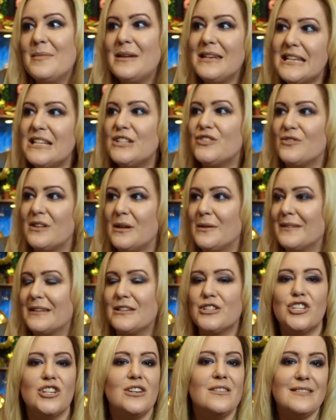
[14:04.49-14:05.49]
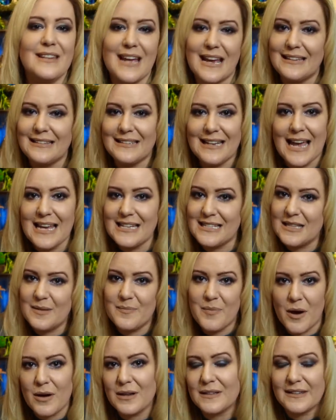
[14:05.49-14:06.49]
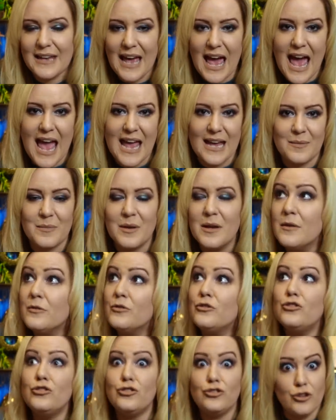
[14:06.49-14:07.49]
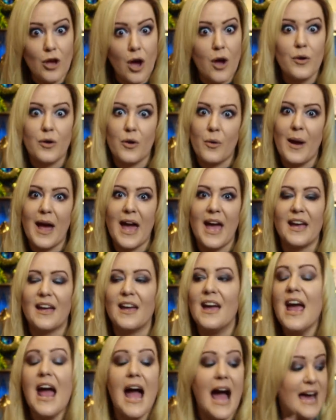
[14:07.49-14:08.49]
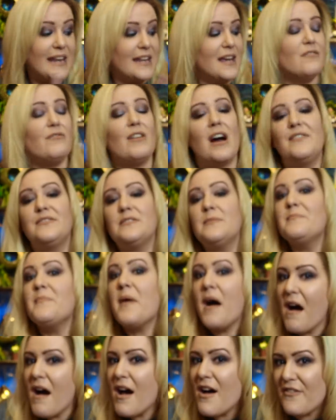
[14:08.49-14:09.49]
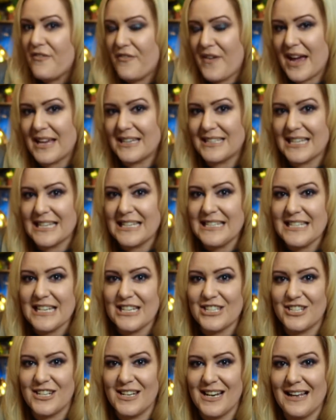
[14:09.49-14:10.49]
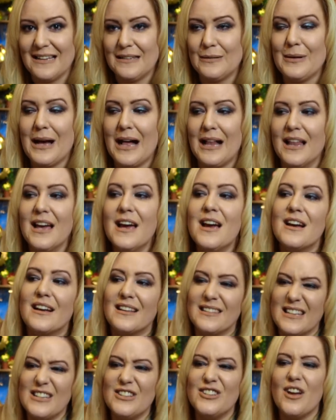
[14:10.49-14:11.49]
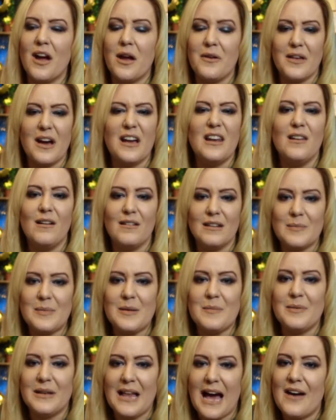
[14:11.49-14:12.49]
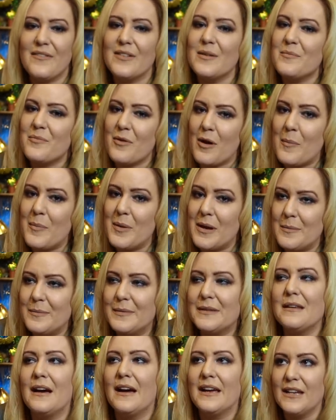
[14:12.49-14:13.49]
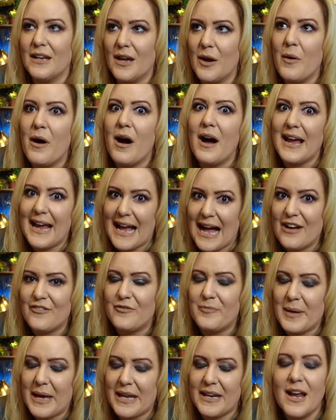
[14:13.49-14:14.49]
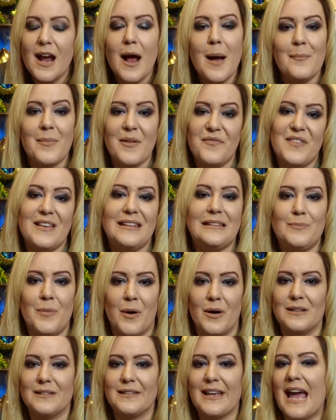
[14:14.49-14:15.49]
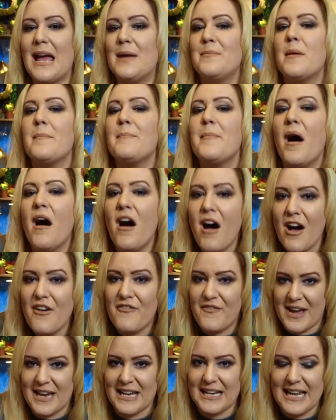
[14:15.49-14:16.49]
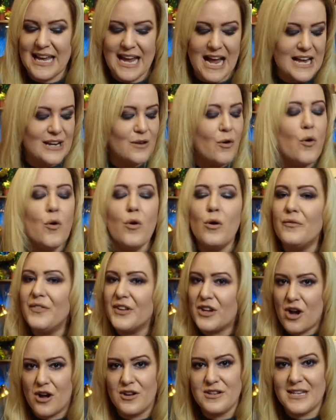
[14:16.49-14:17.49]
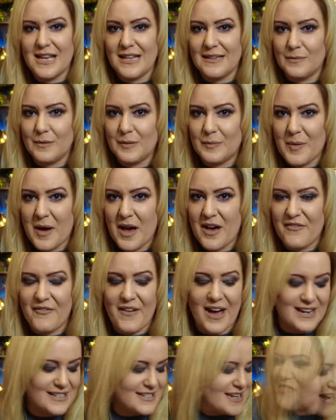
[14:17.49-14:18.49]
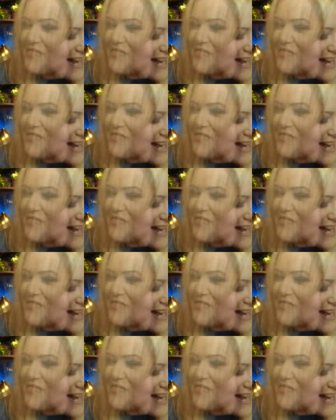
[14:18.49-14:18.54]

Literally, it's like 2 days later the box came. So quick. And it arrived in perfect condition as well, because I know that a lot of people are having problems. I know I have been, but this box came perfectly and all the contents was perfect.